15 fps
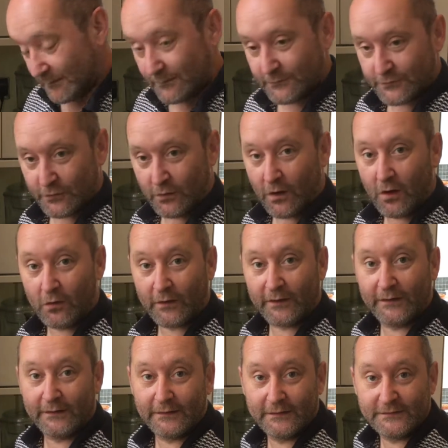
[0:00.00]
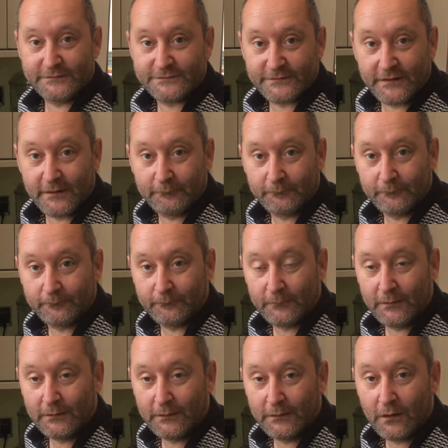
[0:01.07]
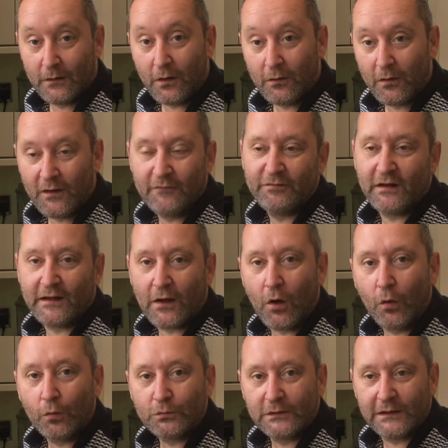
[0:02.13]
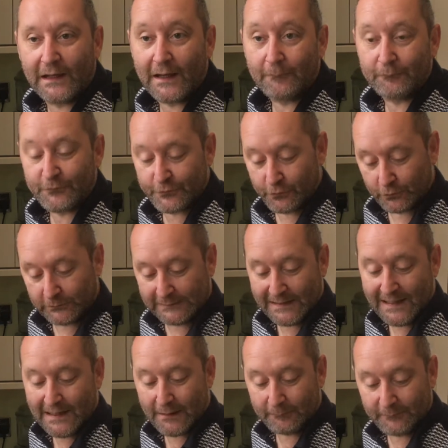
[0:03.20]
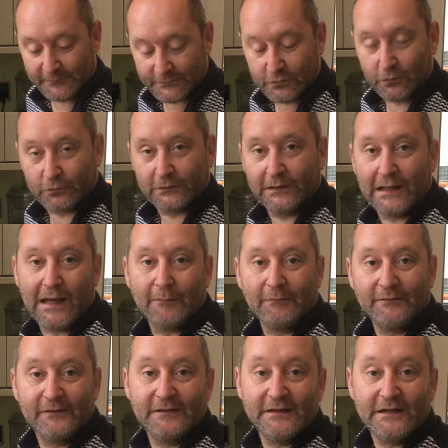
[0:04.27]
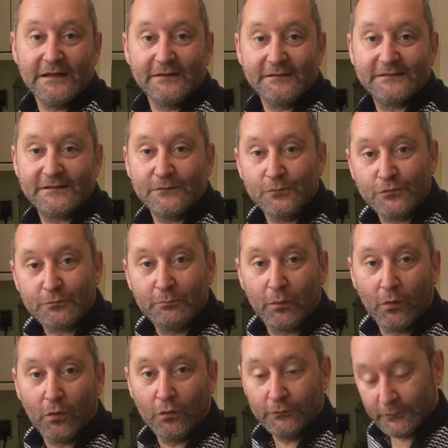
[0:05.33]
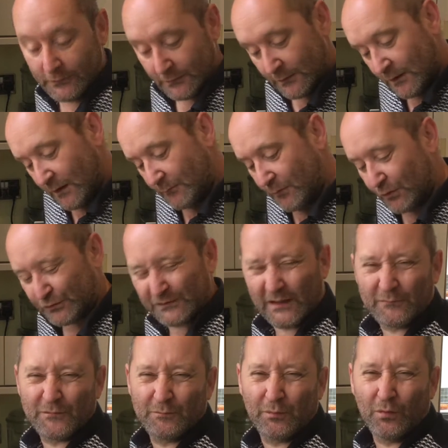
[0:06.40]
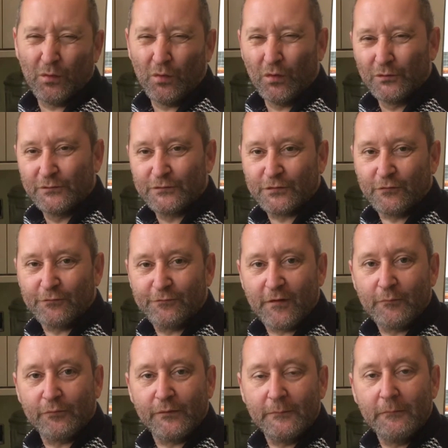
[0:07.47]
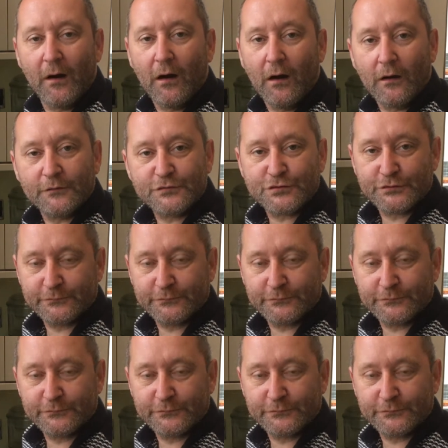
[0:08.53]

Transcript: So hogget is, if you like, old lamb. So lamb is called lamb in the year that it was born, and most lambs are born sort of February, March.